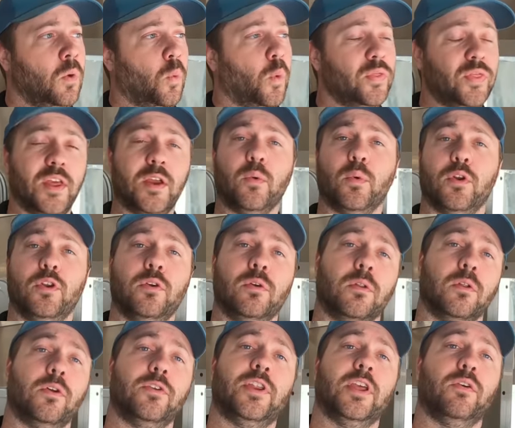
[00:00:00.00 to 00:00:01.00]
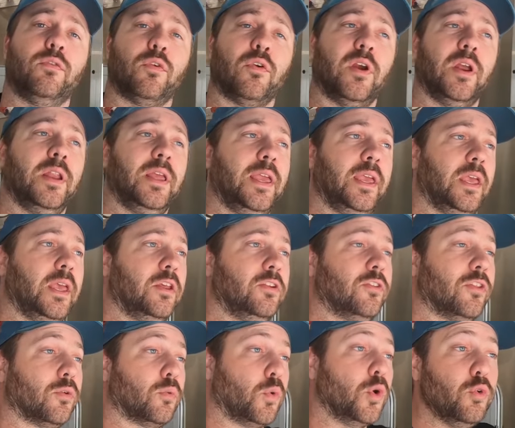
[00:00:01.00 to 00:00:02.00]
One thing we're doing a little different
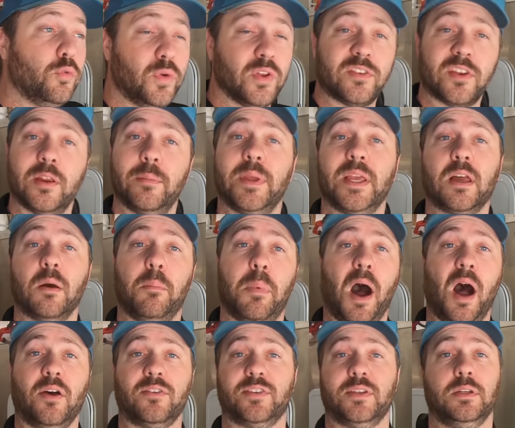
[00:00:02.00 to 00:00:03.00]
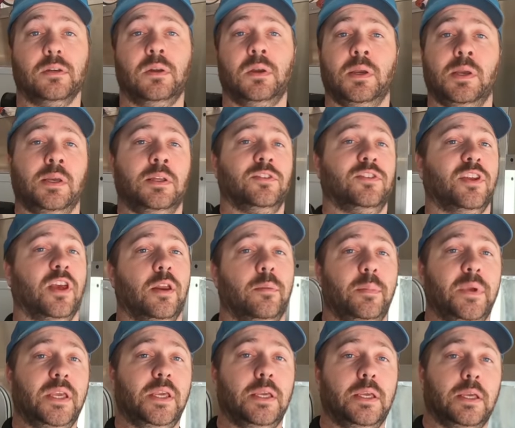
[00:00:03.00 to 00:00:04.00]
is the roof is going to be composite. It's going
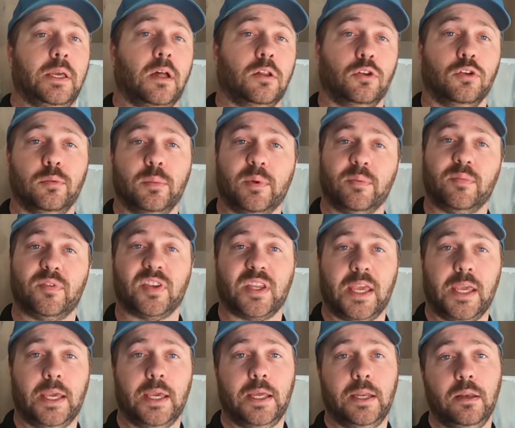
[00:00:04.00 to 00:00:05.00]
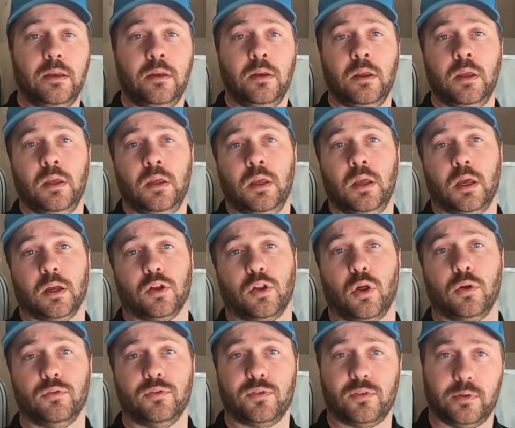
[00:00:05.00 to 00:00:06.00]
to be aluminum skin,
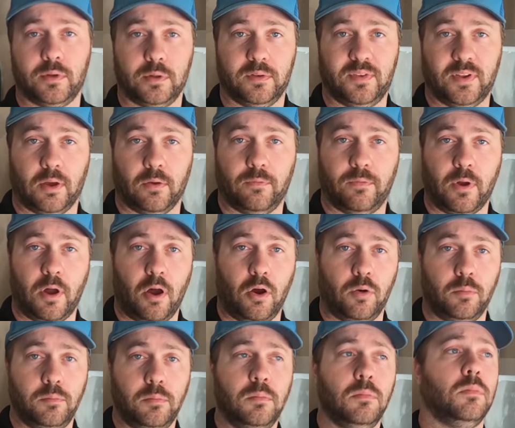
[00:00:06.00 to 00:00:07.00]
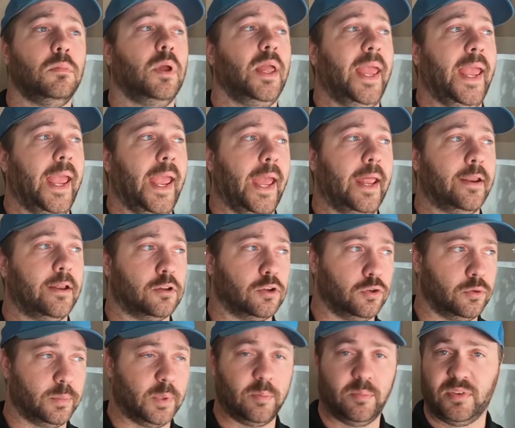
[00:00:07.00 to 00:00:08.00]
closed cell foam, and
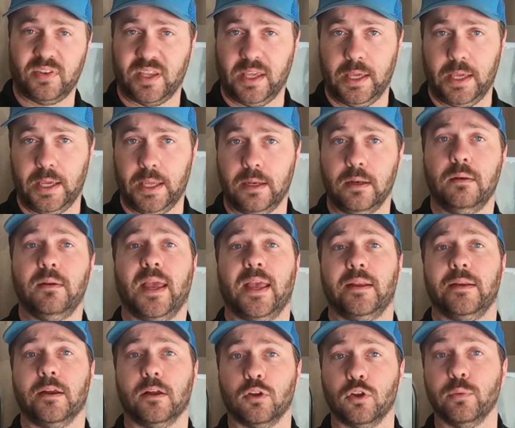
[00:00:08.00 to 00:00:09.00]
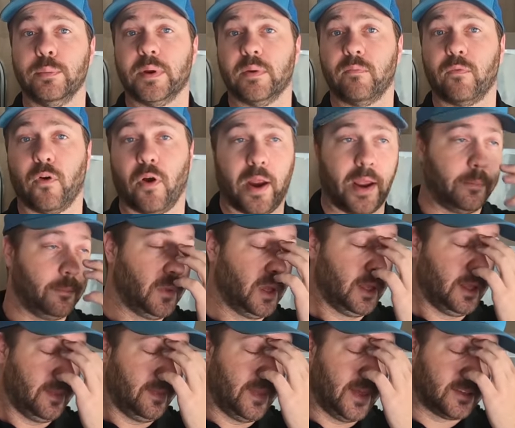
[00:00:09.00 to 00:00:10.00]
aluminum skin and aluminum frame.
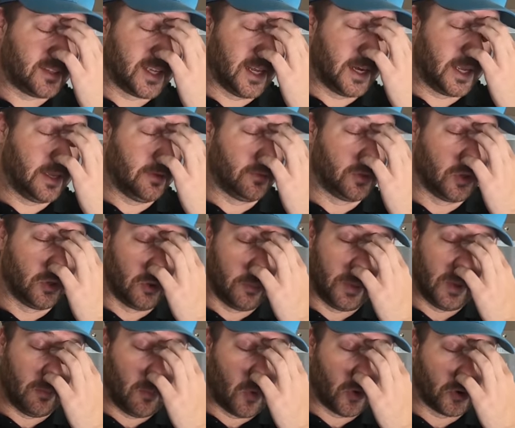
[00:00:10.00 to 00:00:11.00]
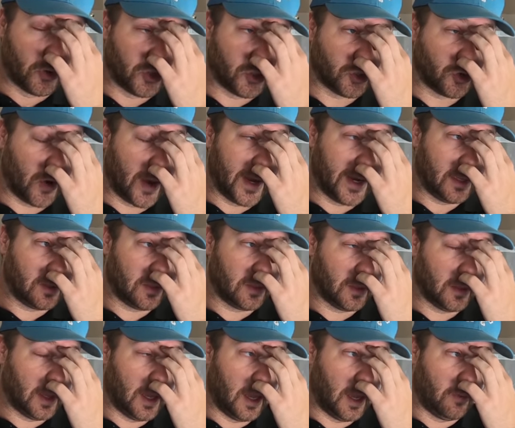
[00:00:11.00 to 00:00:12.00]
That's going to give a little bit more strength
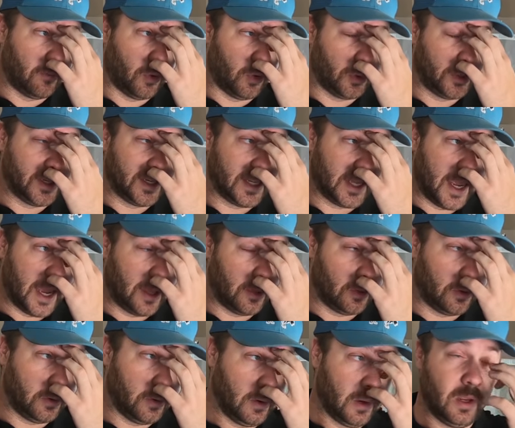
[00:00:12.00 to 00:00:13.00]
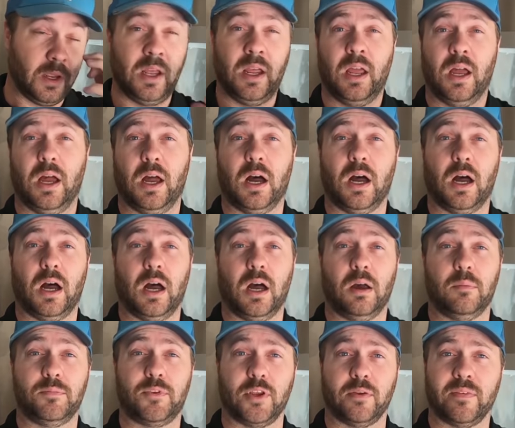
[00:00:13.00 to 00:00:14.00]
of holding it together.
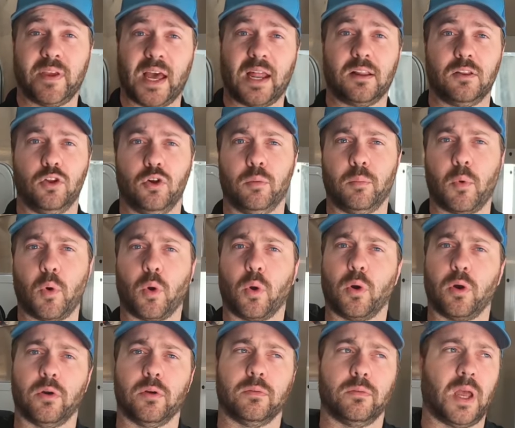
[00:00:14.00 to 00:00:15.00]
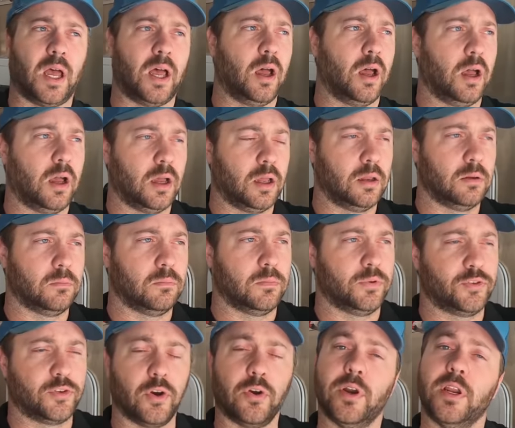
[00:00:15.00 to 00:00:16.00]
Um, so you've got a little more uh,
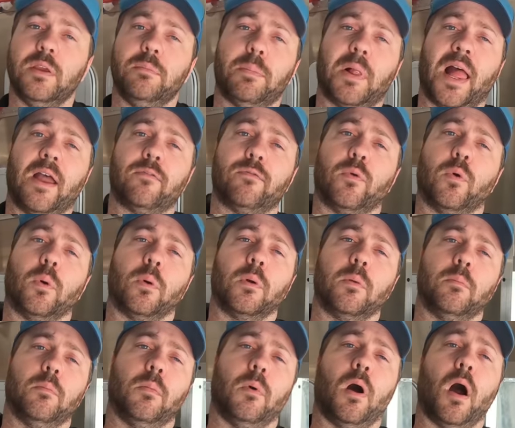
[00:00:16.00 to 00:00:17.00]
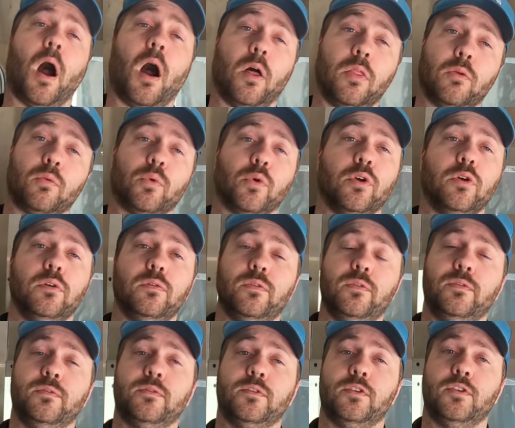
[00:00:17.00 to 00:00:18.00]
sturdy platform on the roof
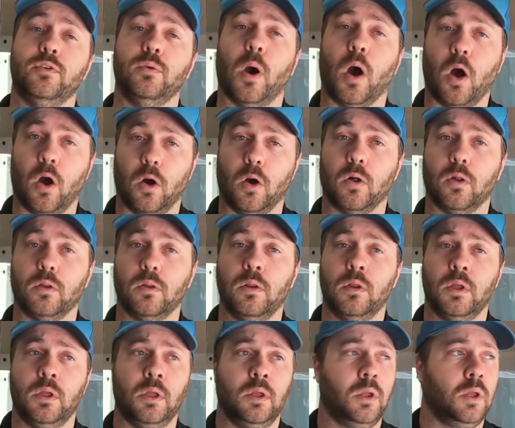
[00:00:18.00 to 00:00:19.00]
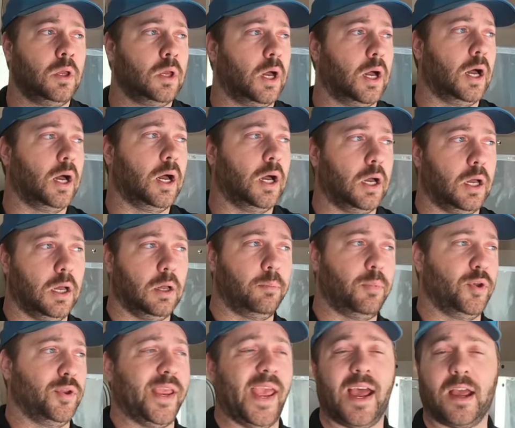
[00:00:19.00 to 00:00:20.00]
to haul, uh,
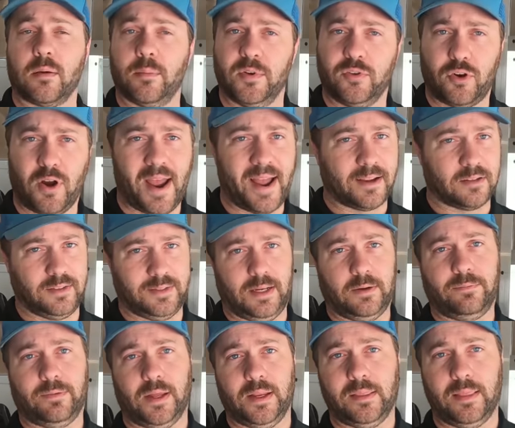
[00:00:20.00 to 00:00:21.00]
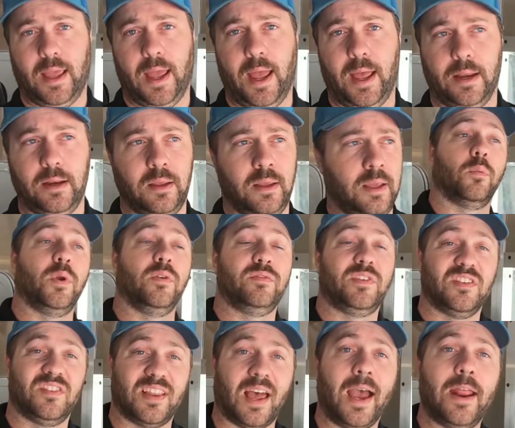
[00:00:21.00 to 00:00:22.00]
put Yakima tracks, stuff like that. We've
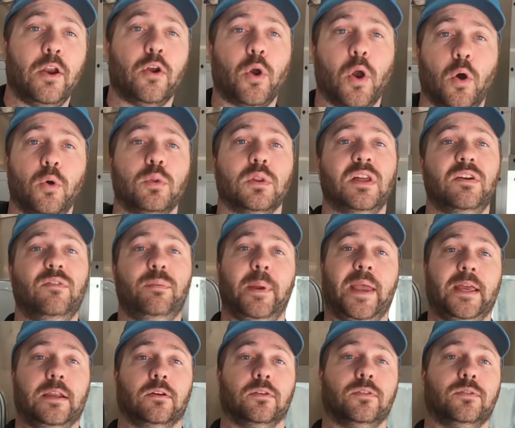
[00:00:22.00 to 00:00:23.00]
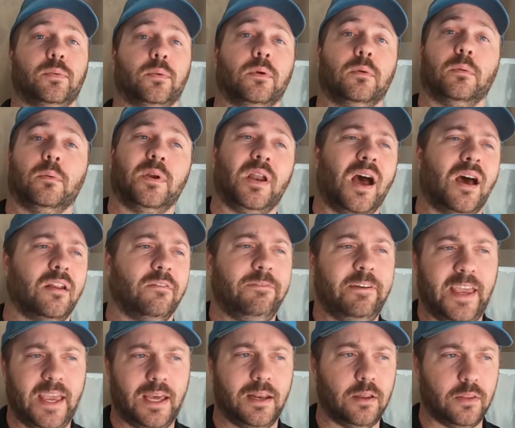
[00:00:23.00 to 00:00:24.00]
designed our own lift panels. We're, we're not a
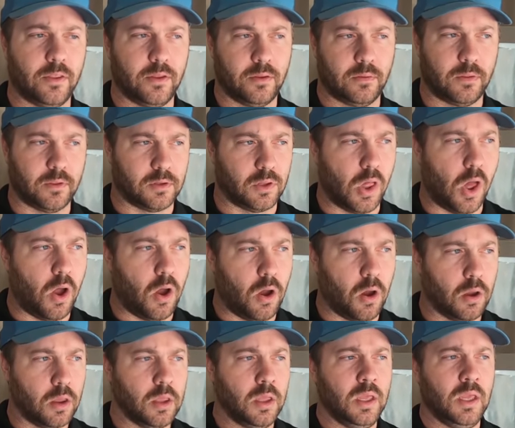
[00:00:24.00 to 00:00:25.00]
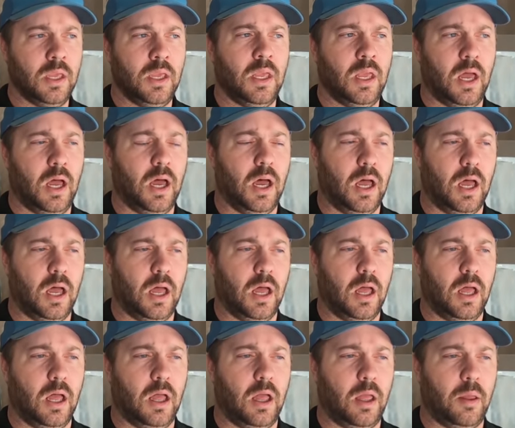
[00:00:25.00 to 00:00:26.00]
fan of the, the long
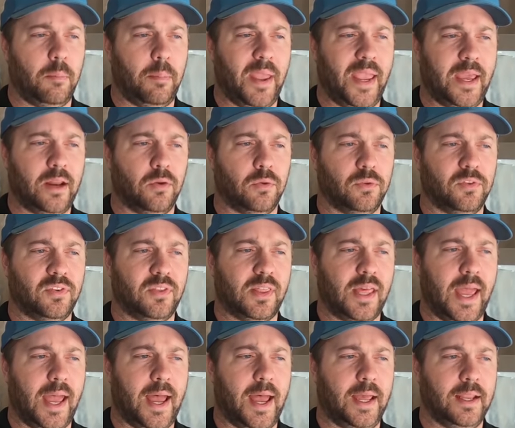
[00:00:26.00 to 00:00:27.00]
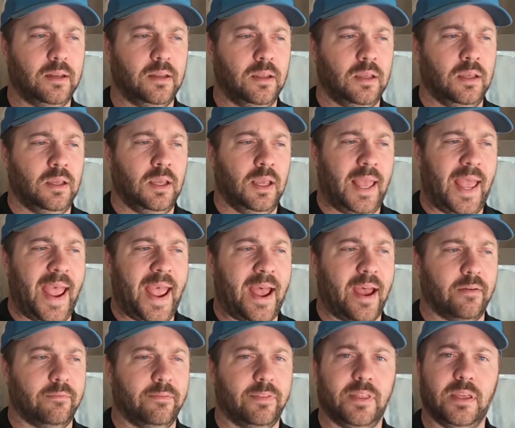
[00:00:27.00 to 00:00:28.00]
uh, panels that
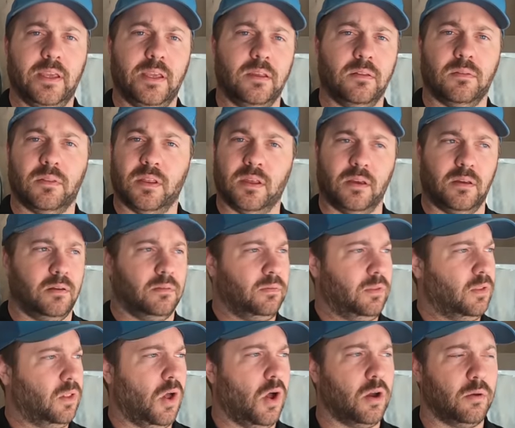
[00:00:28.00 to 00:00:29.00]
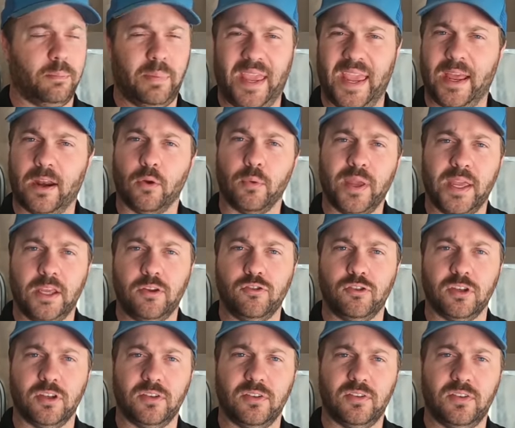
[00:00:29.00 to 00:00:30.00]
have the, the the long piano
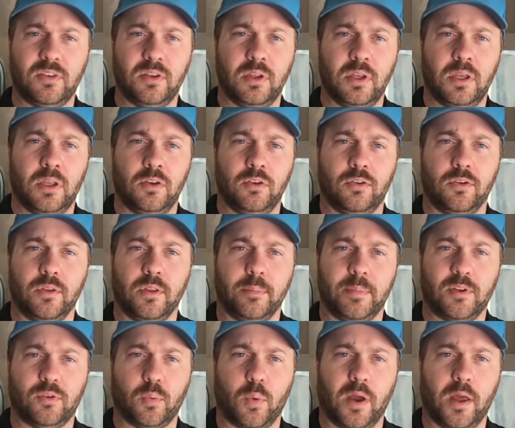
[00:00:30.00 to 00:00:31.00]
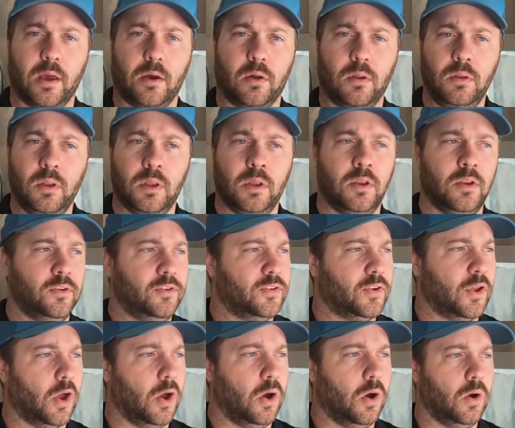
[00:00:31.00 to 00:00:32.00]
hinges to them as well.
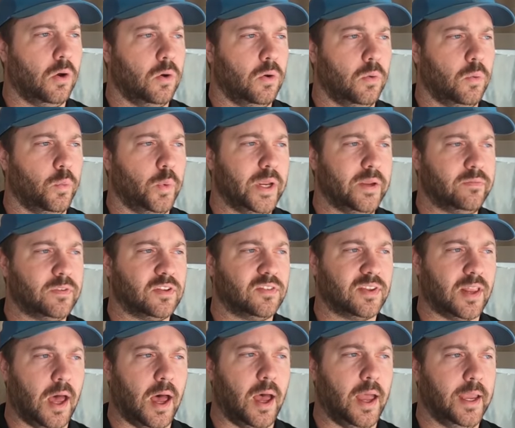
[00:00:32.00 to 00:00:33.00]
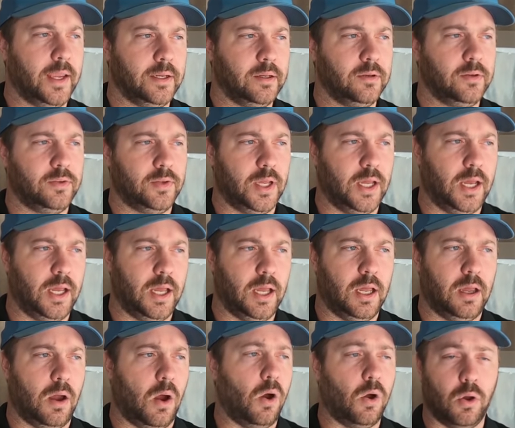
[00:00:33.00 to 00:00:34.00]
So we've designed
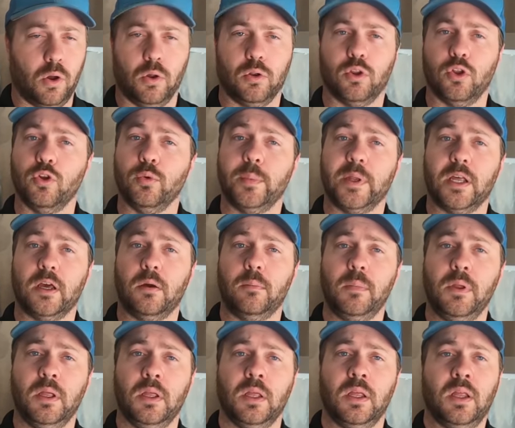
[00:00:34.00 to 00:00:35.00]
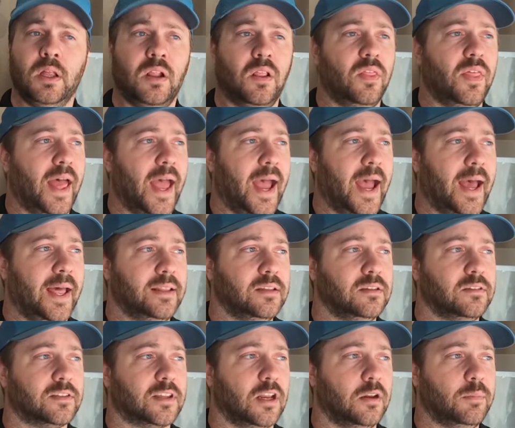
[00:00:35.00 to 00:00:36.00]
uh, all aluminum
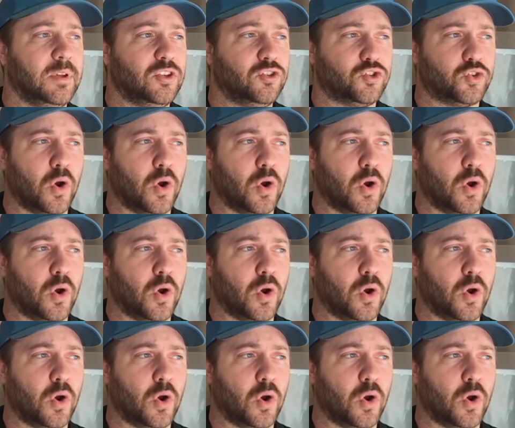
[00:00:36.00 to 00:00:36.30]
that is going to be